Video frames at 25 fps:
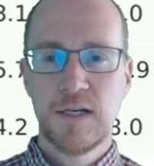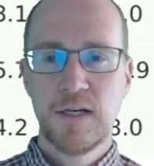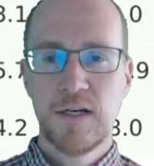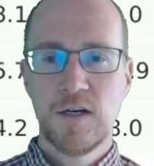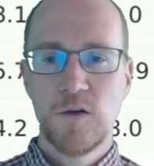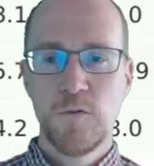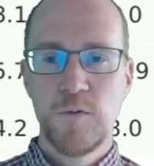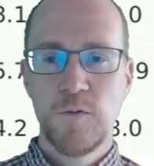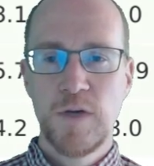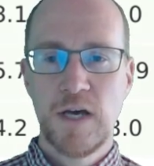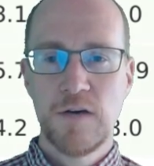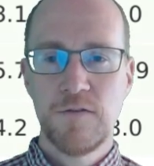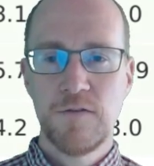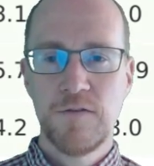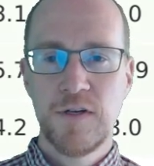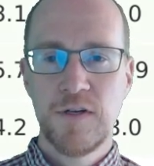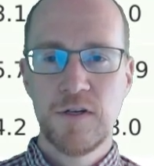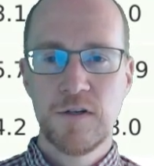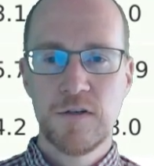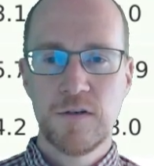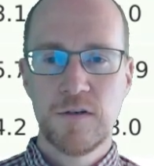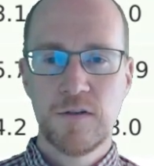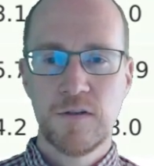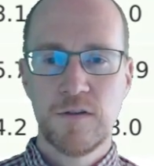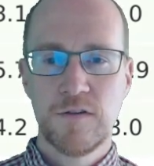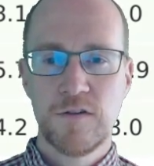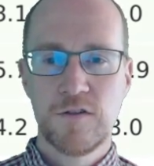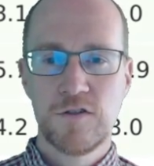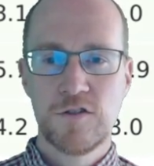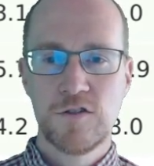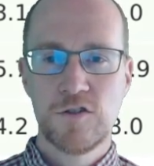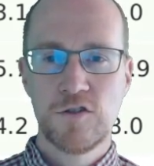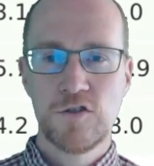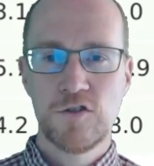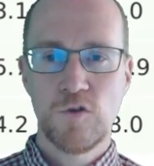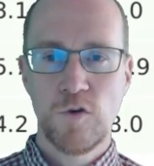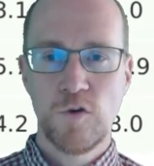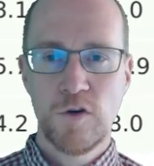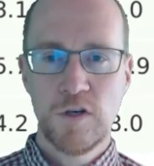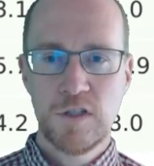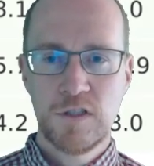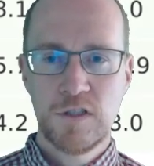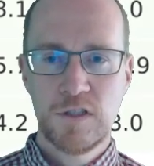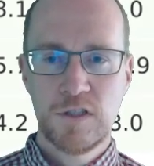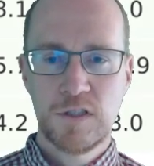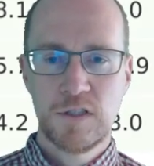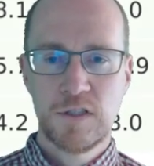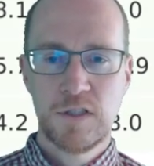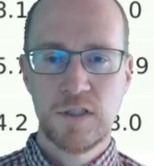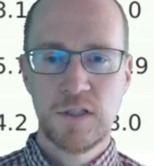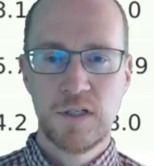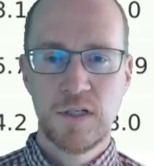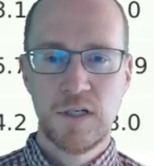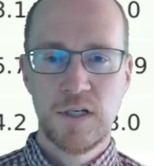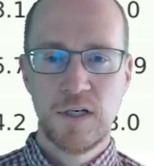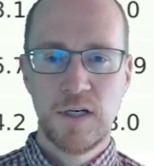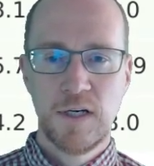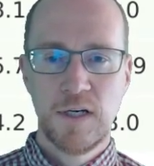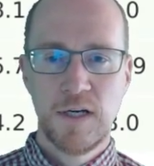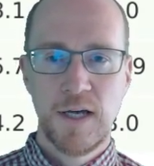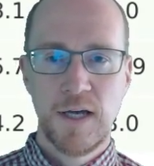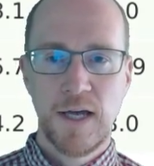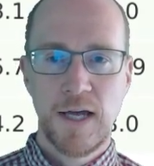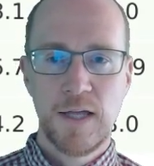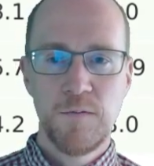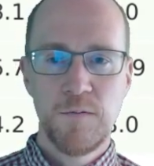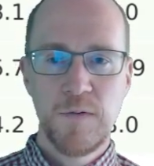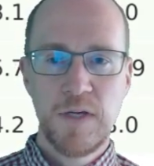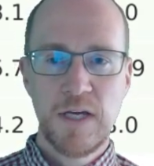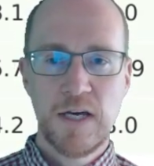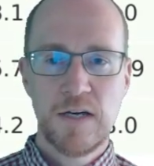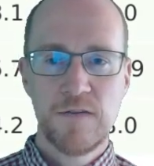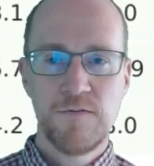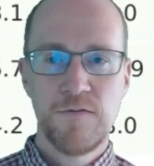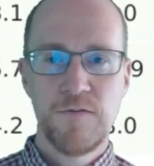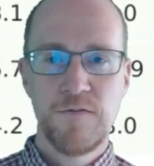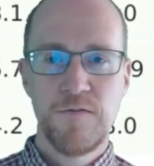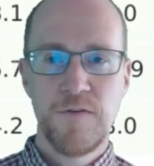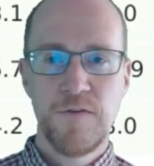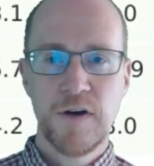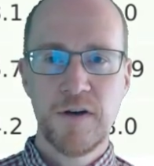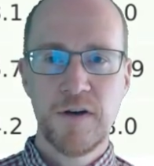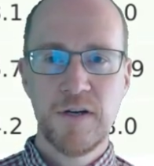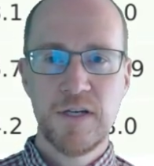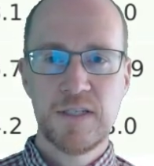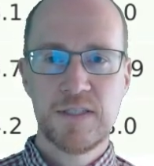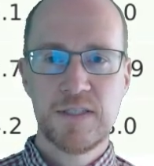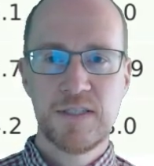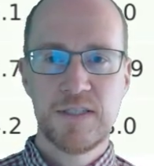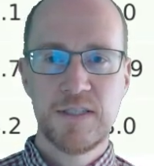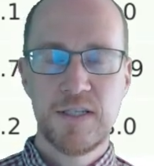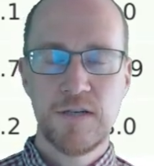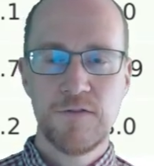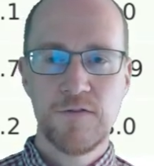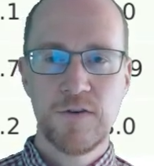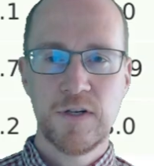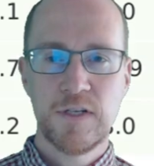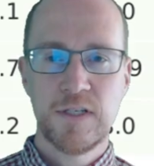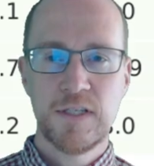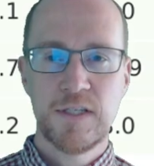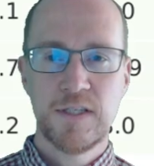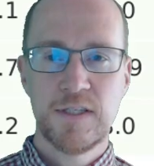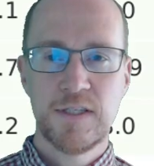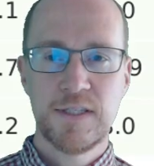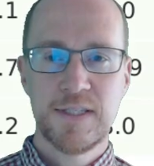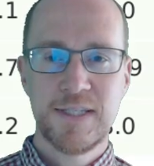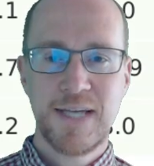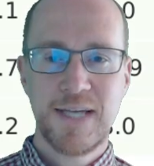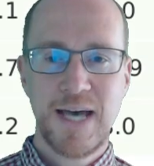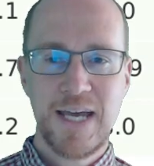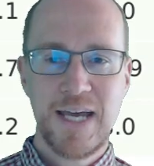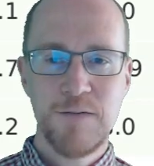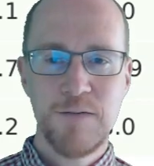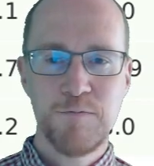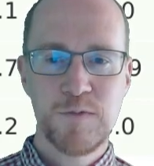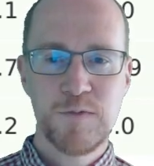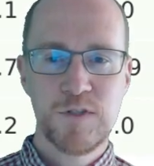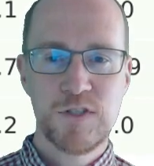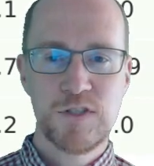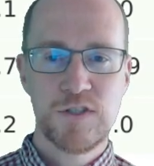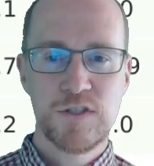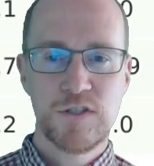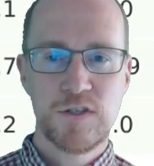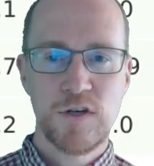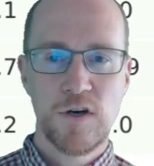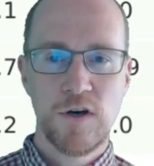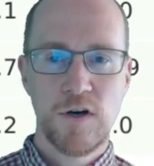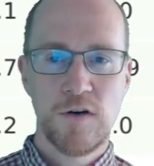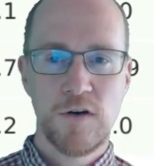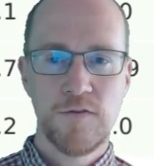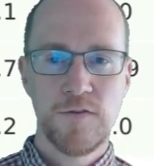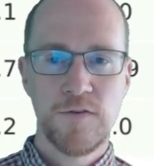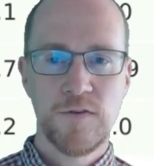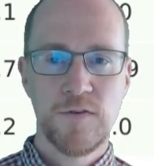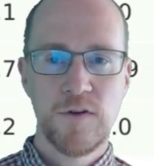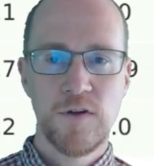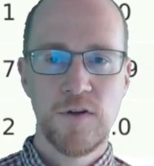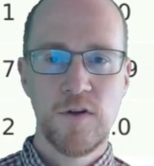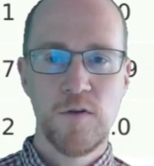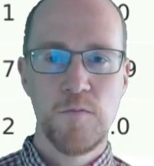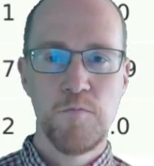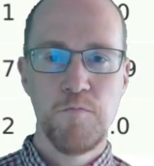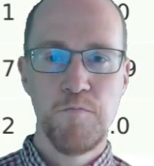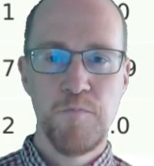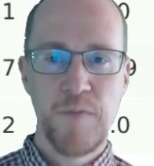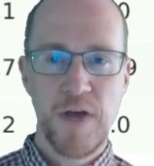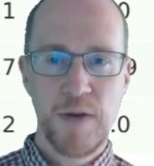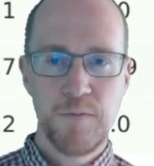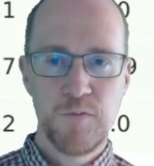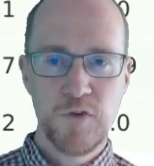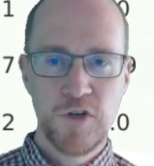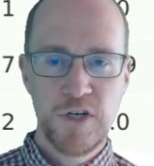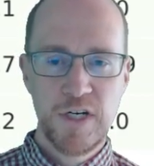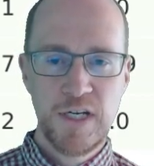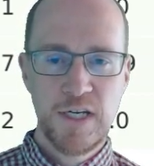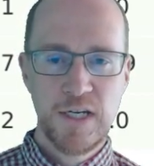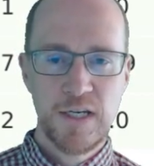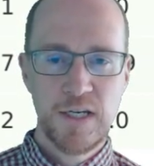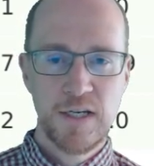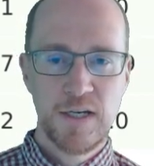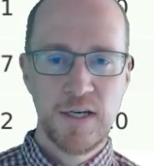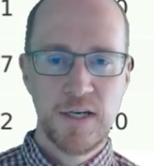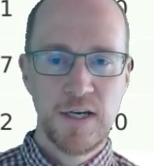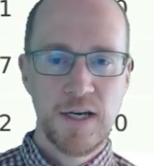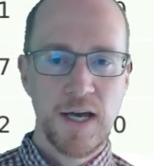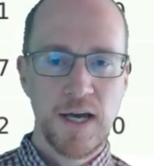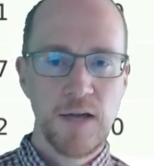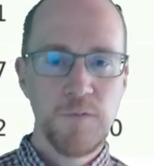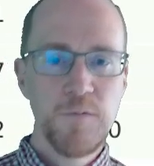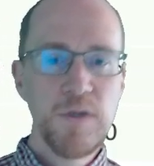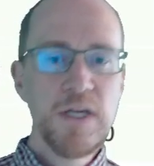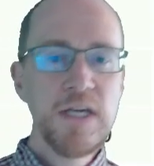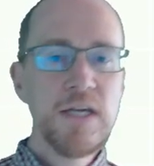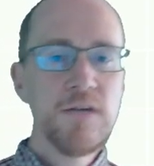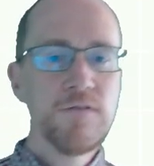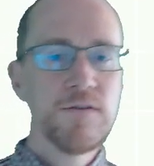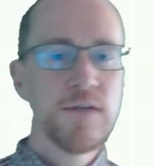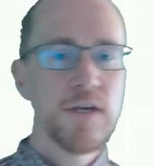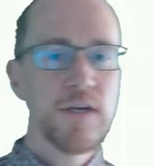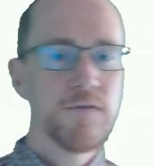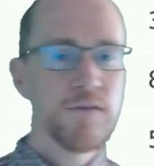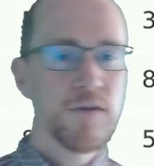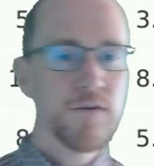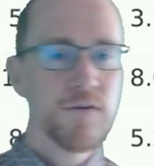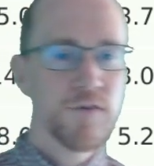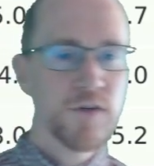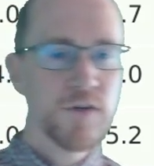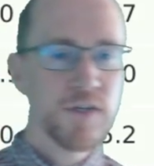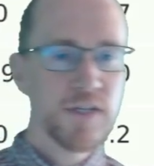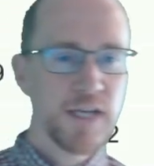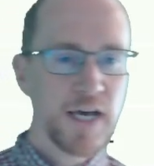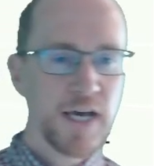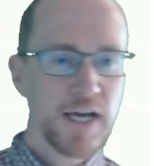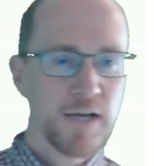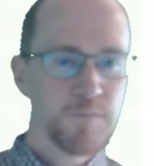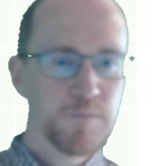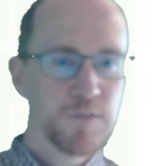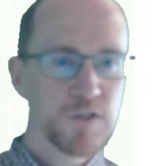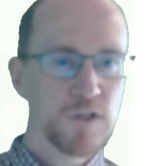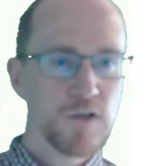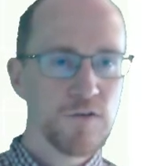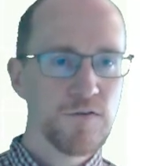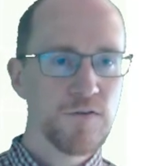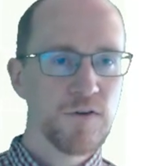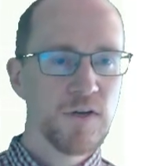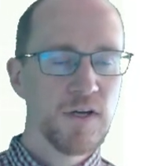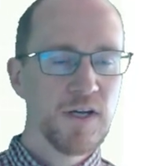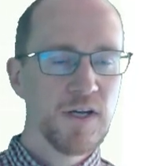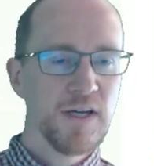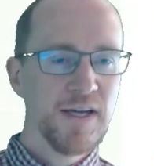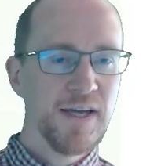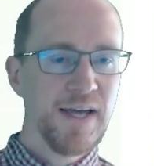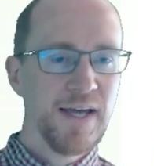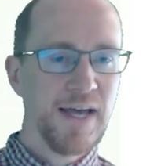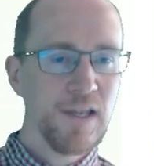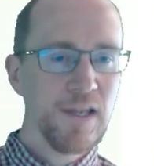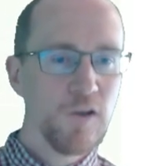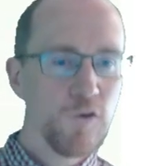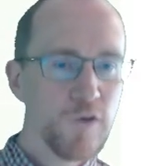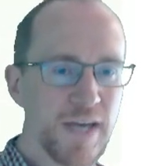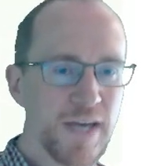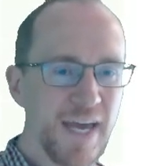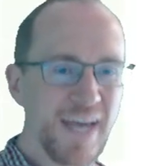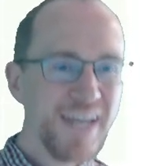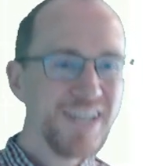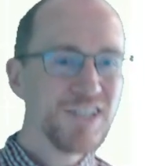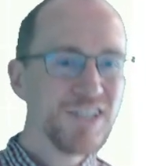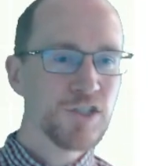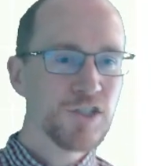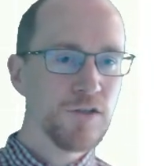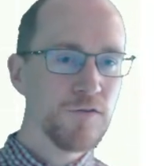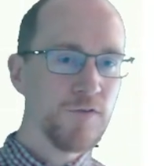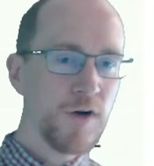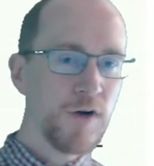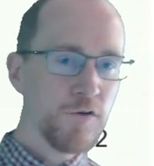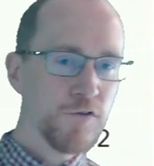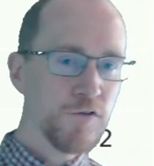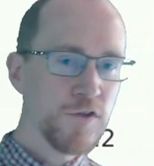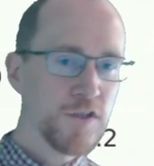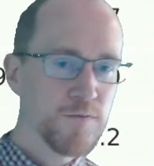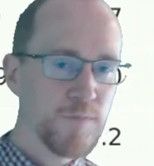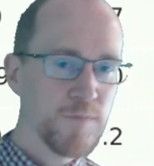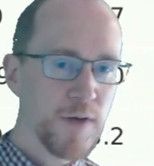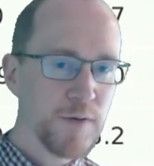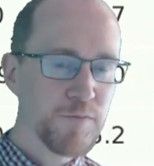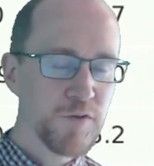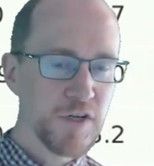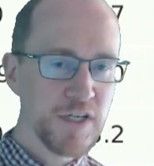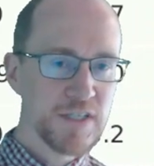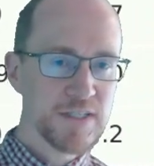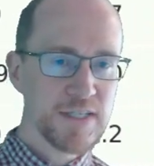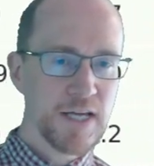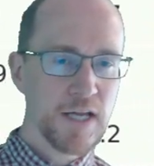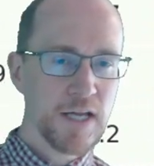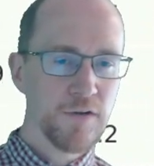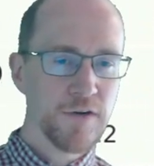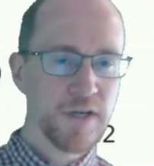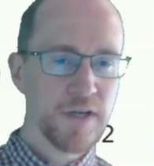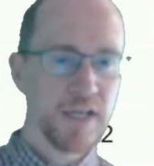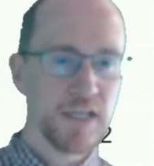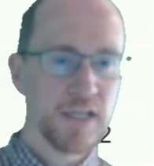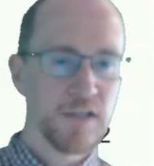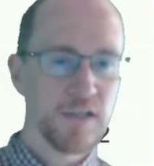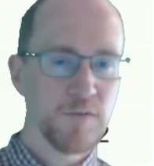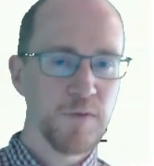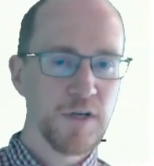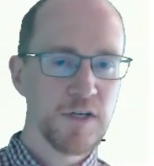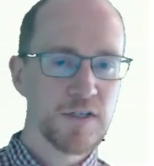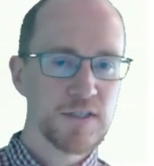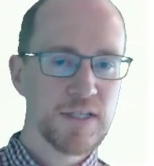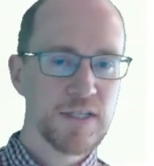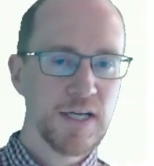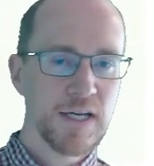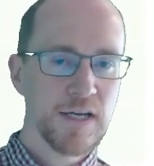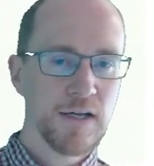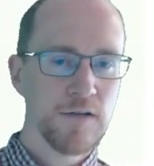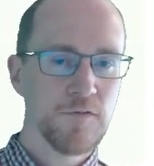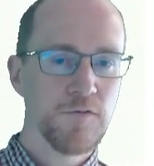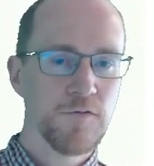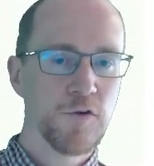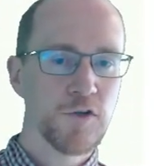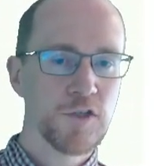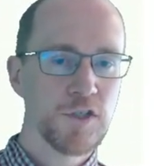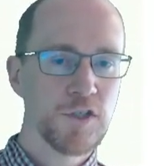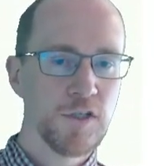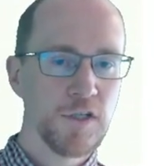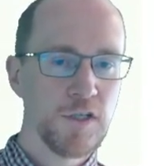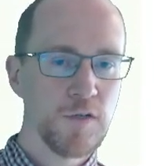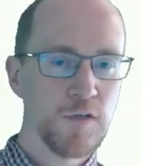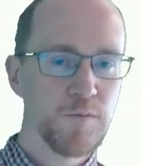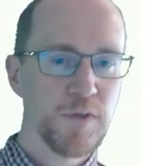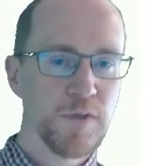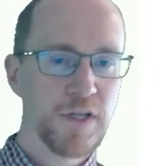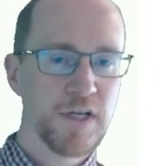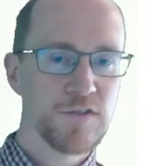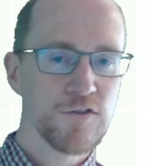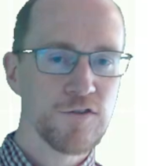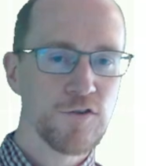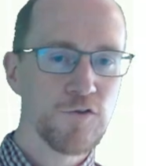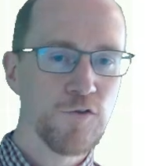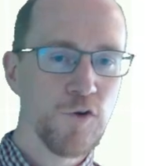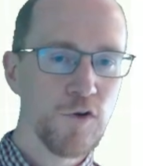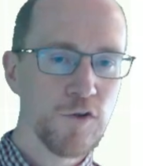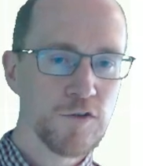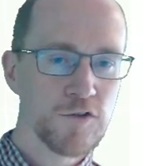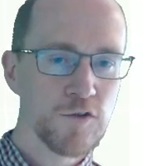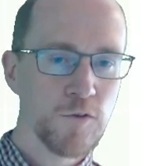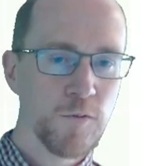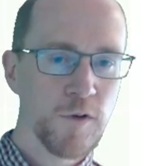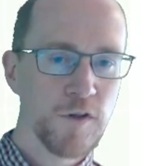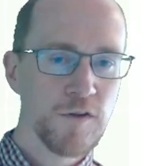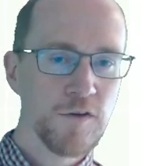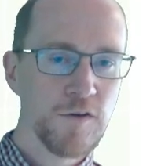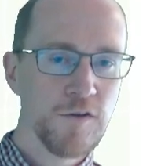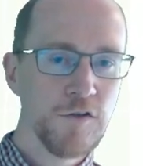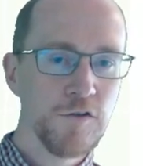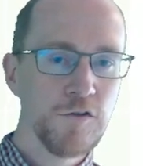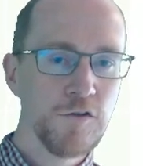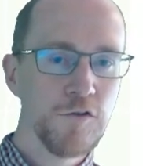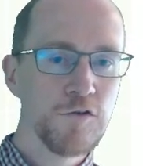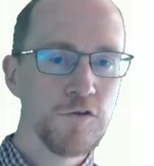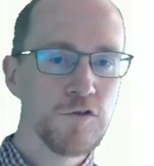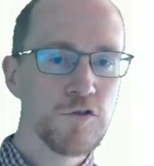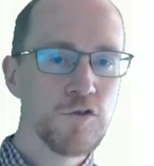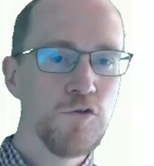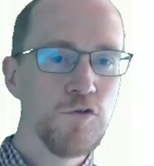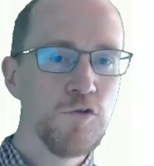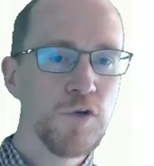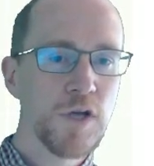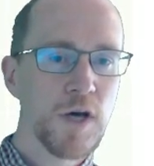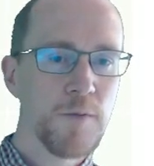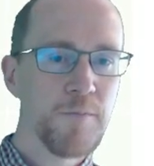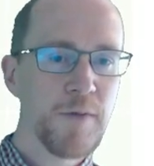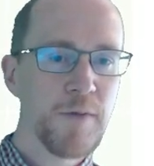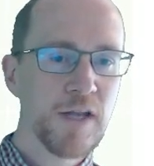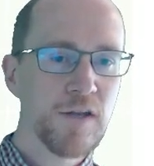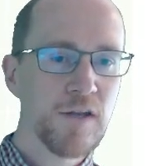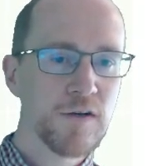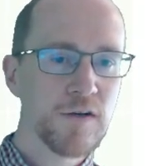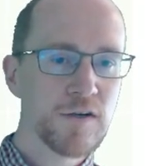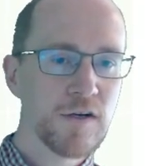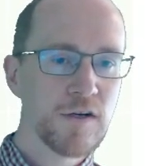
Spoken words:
we have here the source, and we have various different types of memory, and we even have different types of allocation of how this memory is allocated, because that unfortunately plays a role. So whether you use CUDA malloc